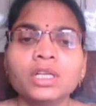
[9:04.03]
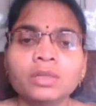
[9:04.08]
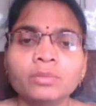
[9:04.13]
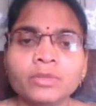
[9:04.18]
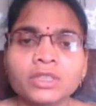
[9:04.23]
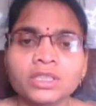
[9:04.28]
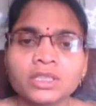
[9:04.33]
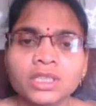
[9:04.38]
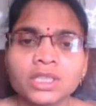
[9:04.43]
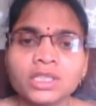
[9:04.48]

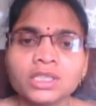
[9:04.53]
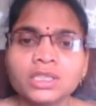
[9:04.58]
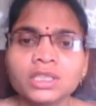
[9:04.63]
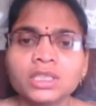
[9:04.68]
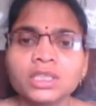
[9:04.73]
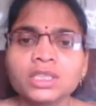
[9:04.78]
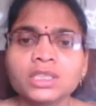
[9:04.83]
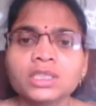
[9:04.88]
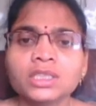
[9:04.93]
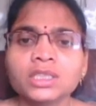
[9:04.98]
micelles?
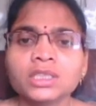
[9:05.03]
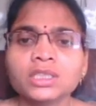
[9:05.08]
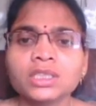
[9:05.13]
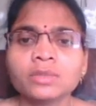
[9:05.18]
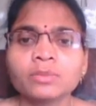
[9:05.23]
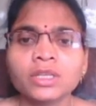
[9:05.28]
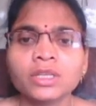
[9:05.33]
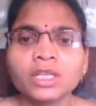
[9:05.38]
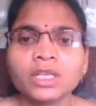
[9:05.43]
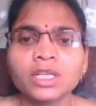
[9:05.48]
Discuss the
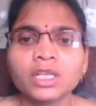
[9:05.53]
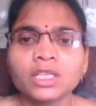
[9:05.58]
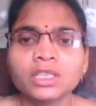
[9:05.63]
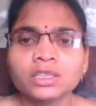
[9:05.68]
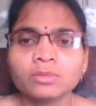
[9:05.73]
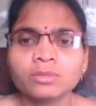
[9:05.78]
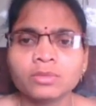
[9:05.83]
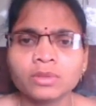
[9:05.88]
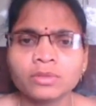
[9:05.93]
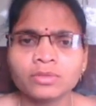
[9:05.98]

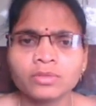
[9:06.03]
mechanism of